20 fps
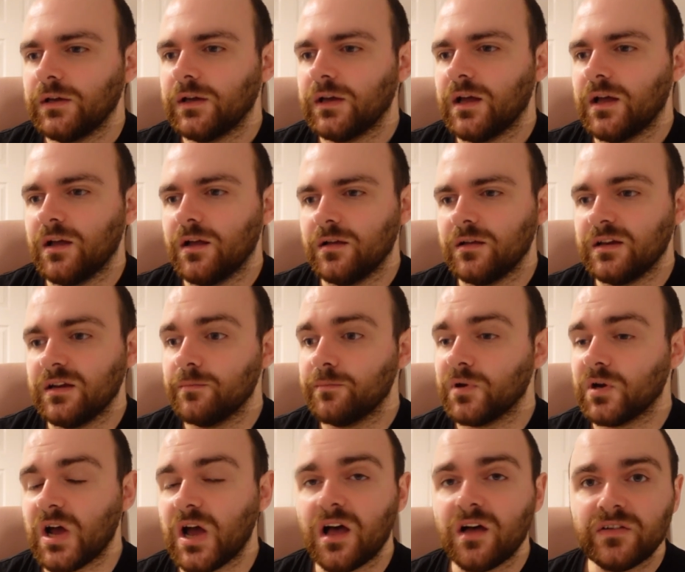Uh, you know,
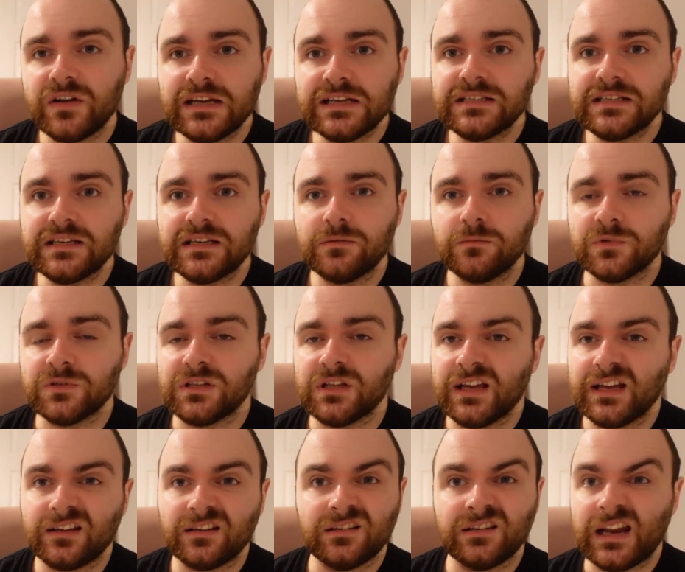Bunnahabhain 18 was
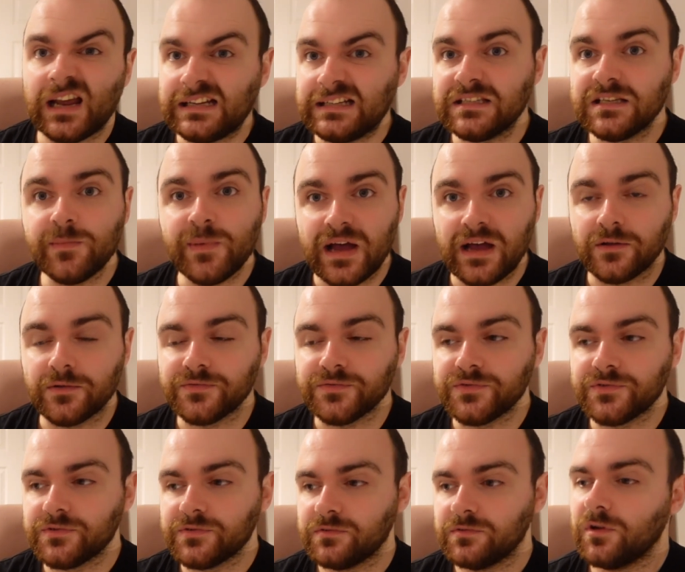like 90
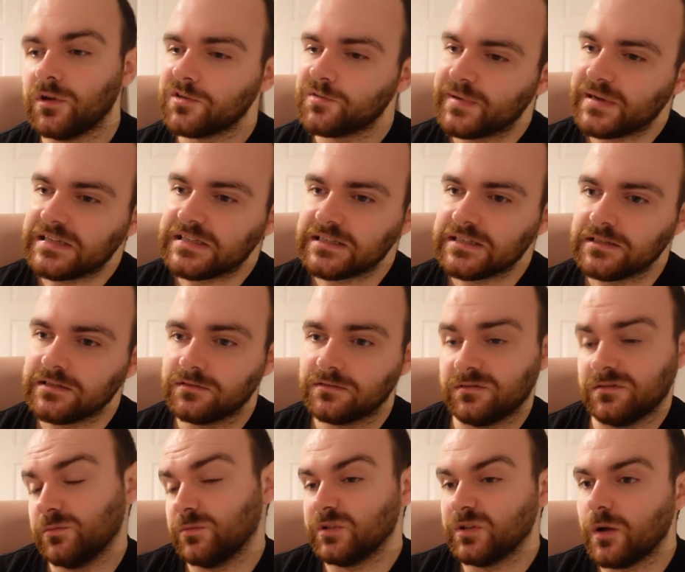pounds, not as peaty,
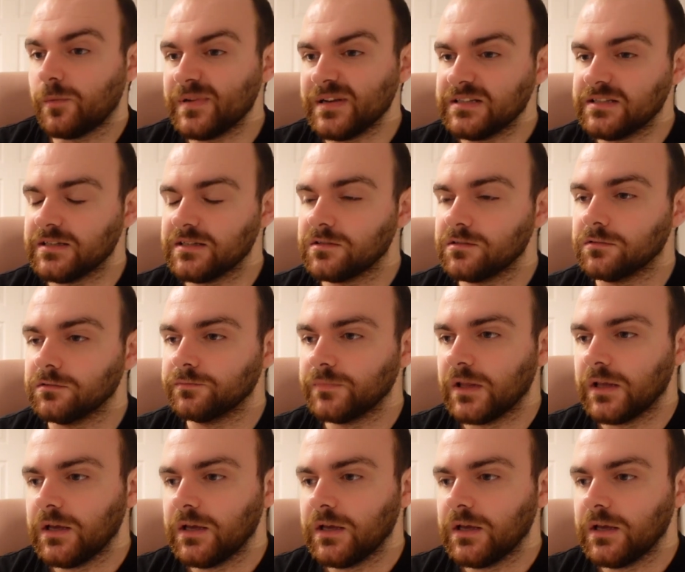not not peaty at all.